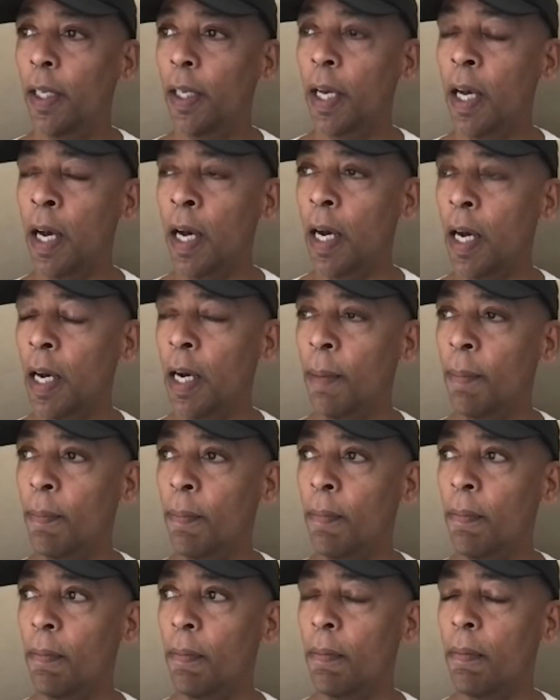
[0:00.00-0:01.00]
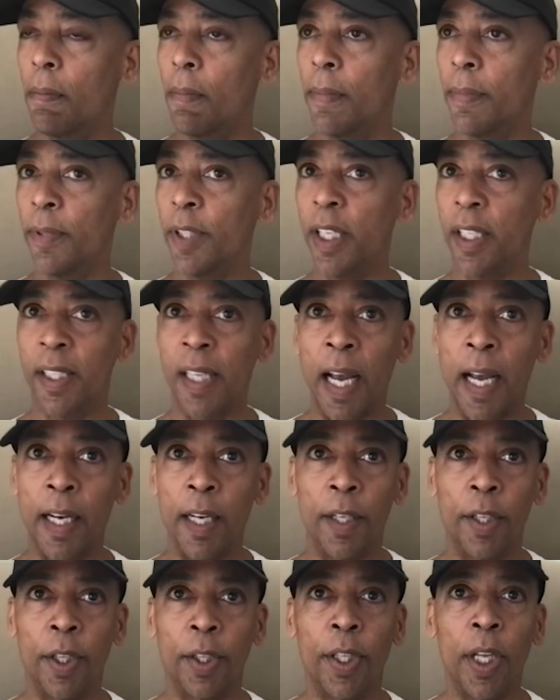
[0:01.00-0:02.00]
um,
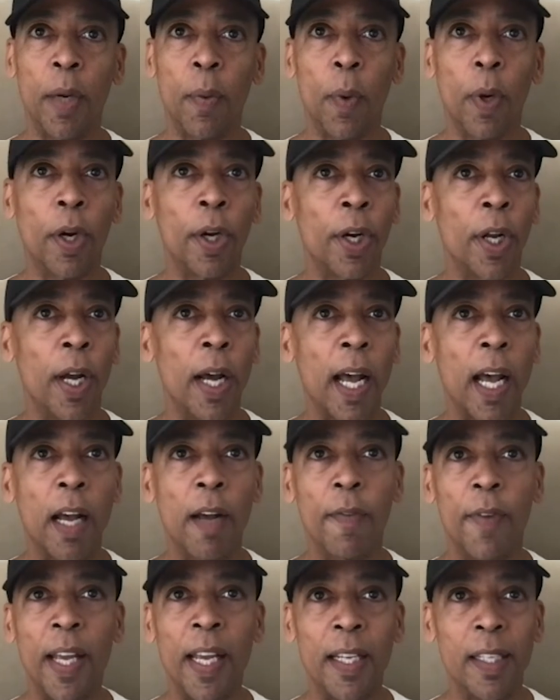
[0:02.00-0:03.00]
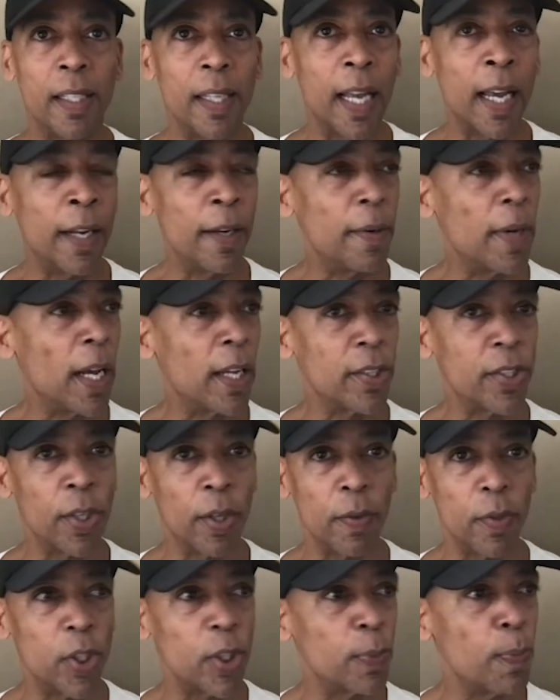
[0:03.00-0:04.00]
decided that they were going to have a, an, a sort
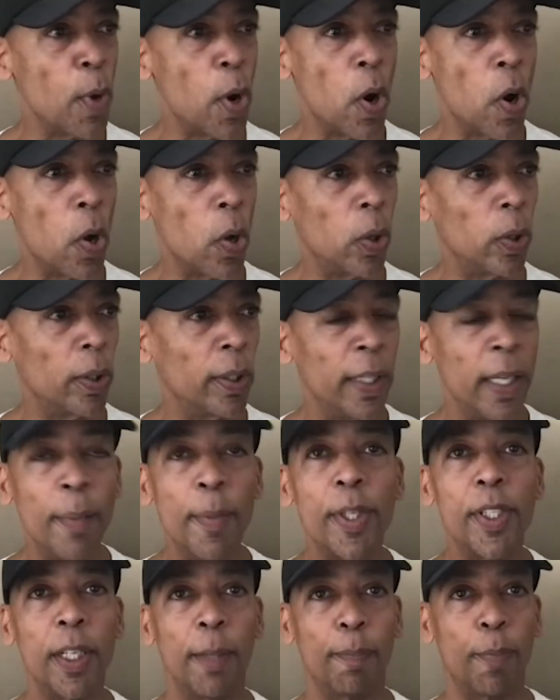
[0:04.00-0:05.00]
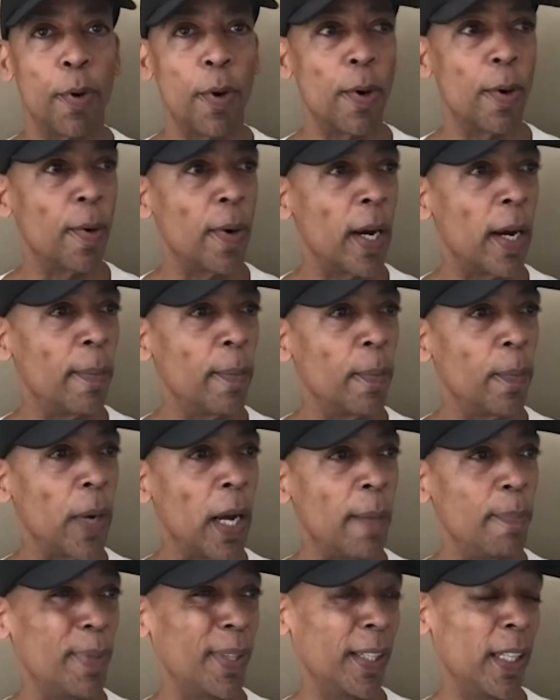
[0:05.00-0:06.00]
of small limited program, I
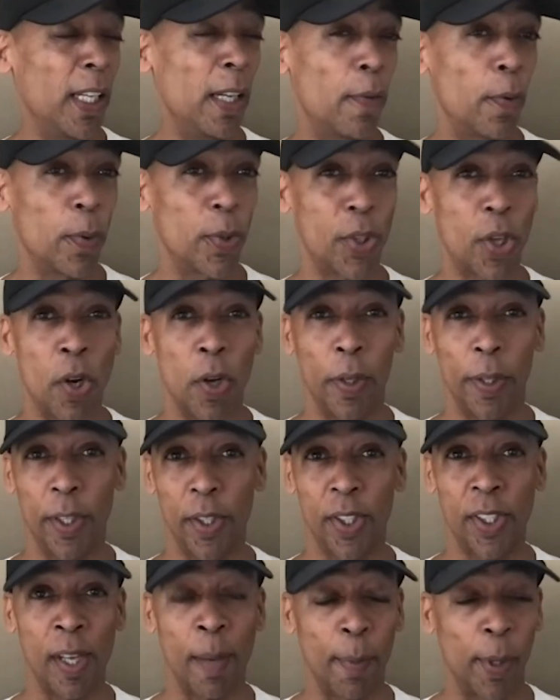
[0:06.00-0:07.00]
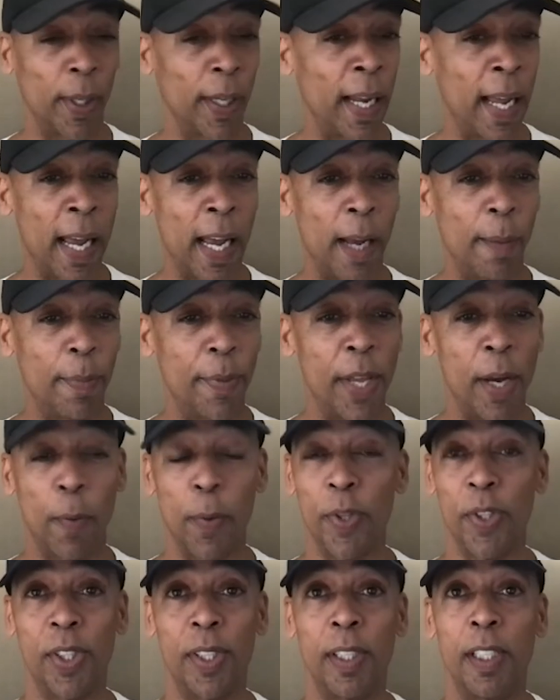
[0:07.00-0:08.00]
believe it was called the Summer Lab, that
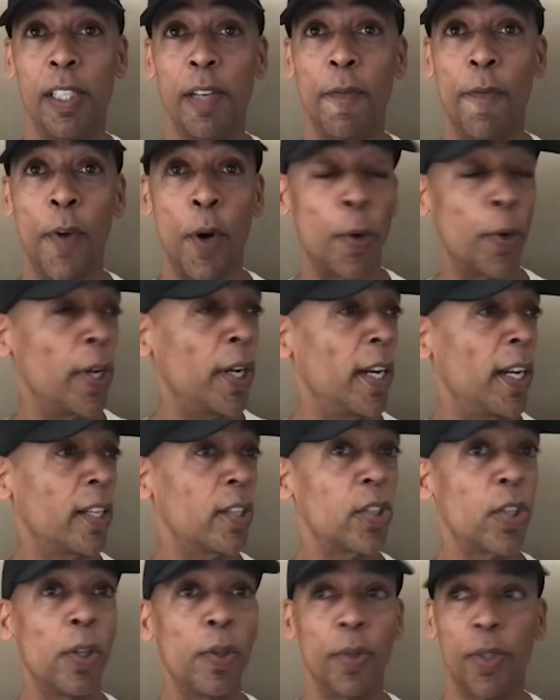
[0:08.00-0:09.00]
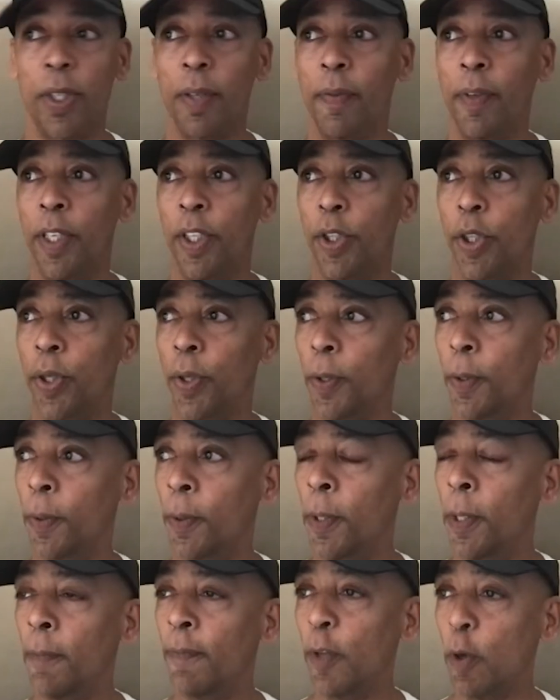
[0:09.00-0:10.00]
was devoted exclusively to,
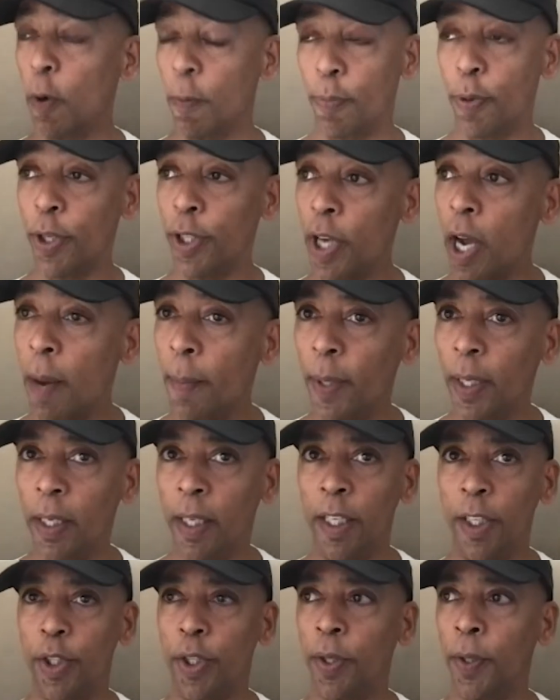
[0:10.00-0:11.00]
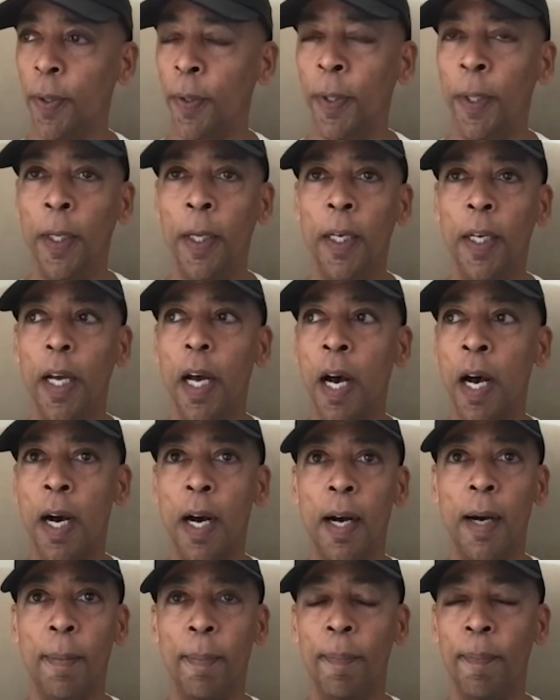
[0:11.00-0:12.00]
or predominantly to,
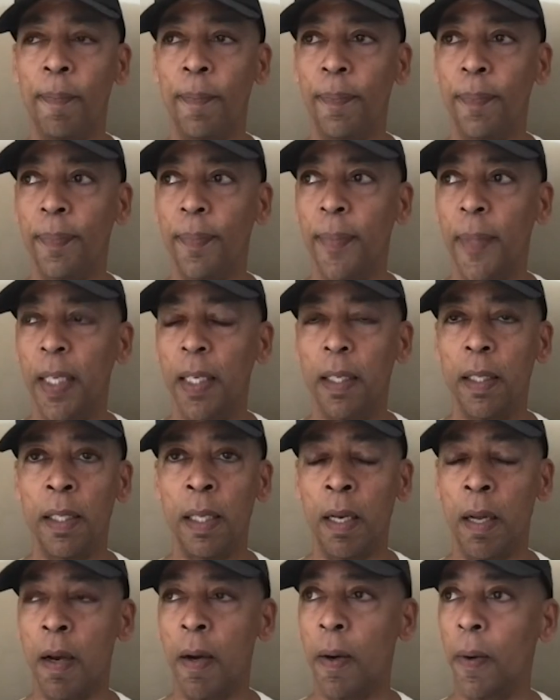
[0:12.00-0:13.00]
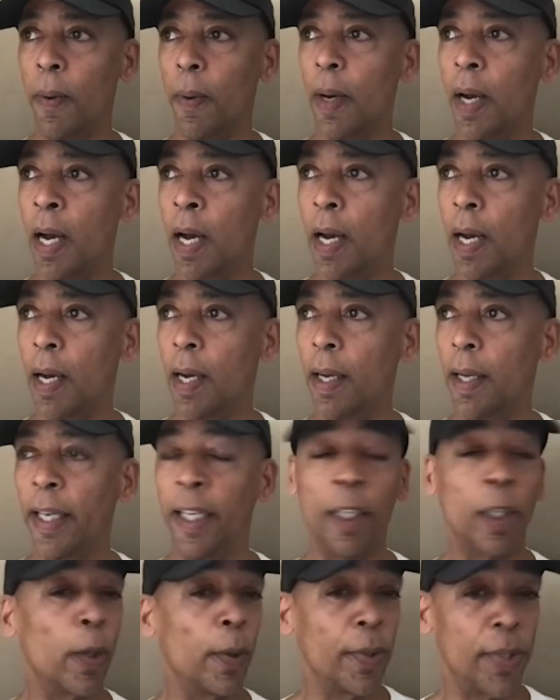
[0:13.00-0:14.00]
um, you know, uh,
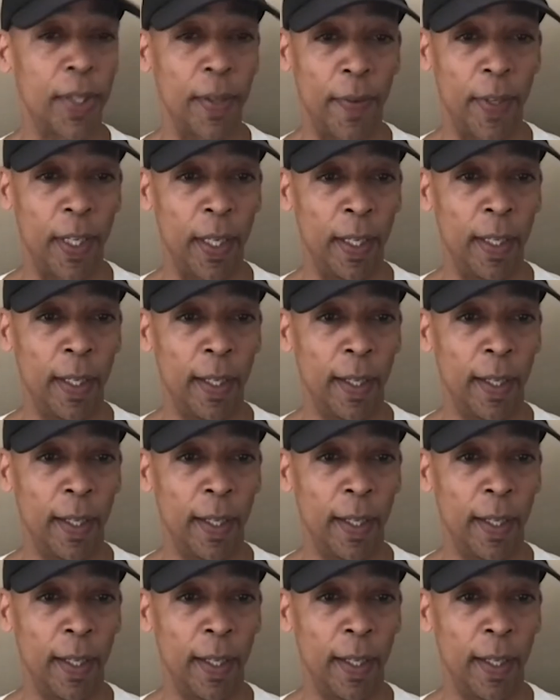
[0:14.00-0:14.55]
inclusivity.